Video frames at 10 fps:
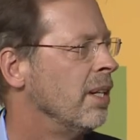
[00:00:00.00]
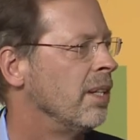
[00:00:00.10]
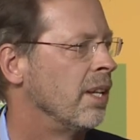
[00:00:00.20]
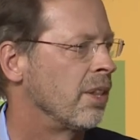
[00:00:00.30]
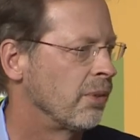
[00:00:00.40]

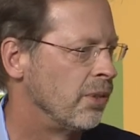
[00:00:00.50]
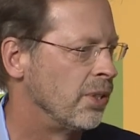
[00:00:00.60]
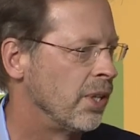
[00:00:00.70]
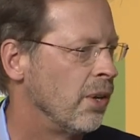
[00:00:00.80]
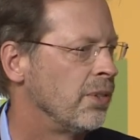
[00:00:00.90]
that threw
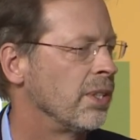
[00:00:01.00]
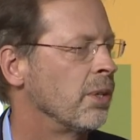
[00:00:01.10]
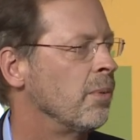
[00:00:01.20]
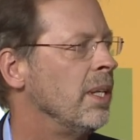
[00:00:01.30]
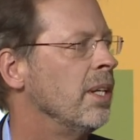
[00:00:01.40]
stones at their
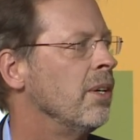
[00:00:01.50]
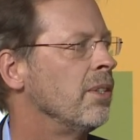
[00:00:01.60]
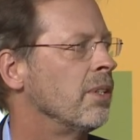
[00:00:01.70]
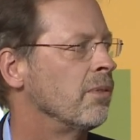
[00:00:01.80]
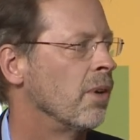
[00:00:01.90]
windows
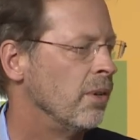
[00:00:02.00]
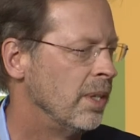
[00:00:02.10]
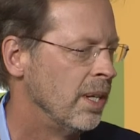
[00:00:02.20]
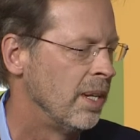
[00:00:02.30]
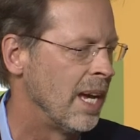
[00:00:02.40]
and
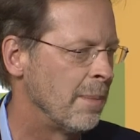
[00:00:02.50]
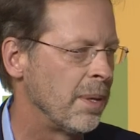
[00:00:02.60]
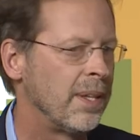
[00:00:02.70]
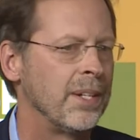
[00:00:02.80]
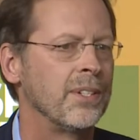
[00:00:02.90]
wrote
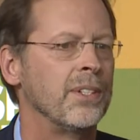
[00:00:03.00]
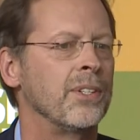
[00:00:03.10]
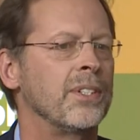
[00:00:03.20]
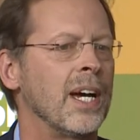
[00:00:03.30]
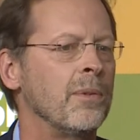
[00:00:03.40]
epithets on their
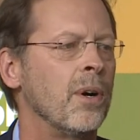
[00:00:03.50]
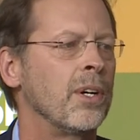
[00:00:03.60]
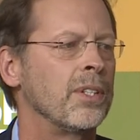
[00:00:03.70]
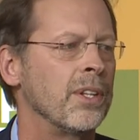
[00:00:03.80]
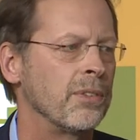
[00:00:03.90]

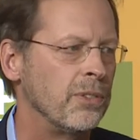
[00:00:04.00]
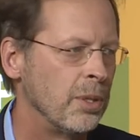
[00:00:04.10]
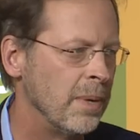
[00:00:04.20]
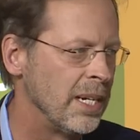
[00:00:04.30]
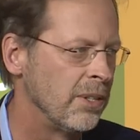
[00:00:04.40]
sidewalks and threw
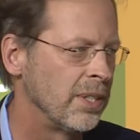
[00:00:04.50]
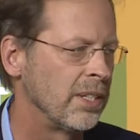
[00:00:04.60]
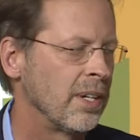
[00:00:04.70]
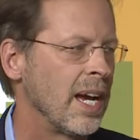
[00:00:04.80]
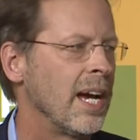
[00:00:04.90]
tomatoes at
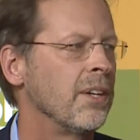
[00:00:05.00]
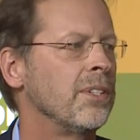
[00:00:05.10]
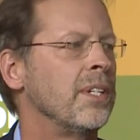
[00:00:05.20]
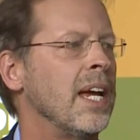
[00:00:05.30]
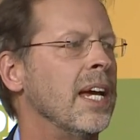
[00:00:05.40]
their
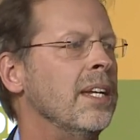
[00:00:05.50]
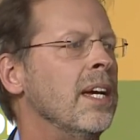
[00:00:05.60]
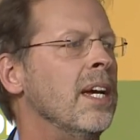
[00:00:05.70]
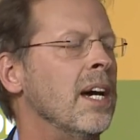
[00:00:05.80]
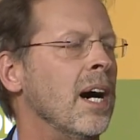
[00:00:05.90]
house and
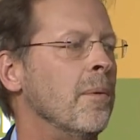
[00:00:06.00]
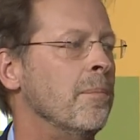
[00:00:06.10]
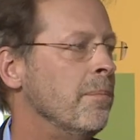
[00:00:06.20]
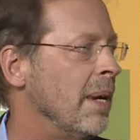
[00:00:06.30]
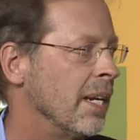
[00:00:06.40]
um,
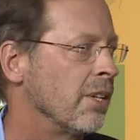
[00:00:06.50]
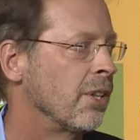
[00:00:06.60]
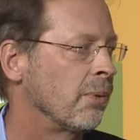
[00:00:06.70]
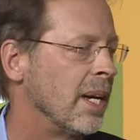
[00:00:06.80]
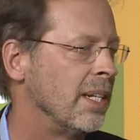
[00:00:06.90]
made other
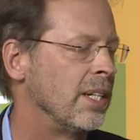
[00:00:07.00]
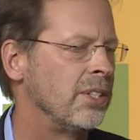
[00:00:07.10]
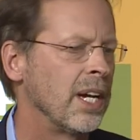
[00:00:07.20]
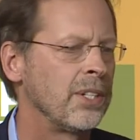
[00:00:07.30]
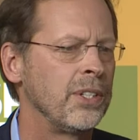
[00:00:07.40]
threatening
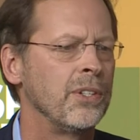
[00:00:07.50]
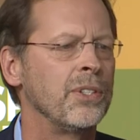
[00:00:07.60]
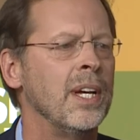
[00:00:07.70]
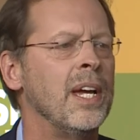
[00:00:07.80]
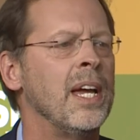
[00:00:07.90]
gestures.